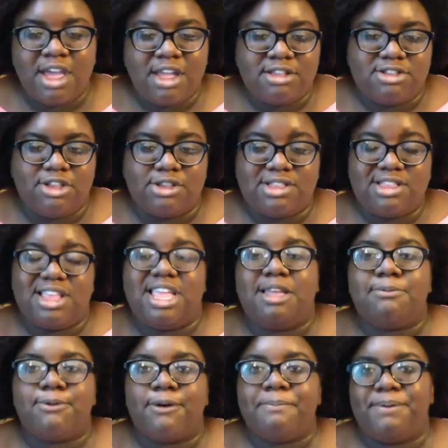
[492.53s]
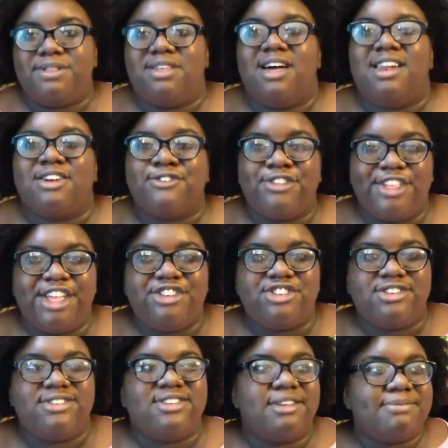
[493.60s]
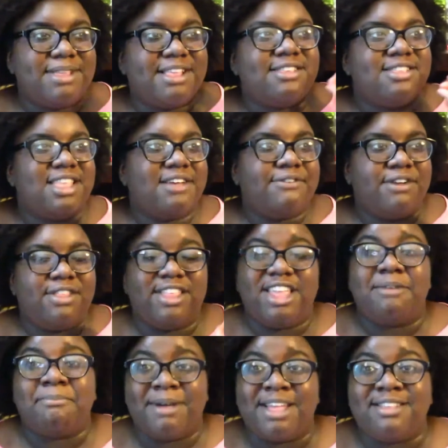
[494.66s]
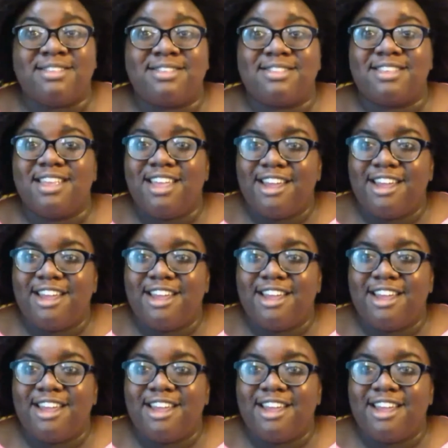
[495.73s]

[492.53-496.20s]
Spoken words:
So seeing more platonic relationships is definitely a must.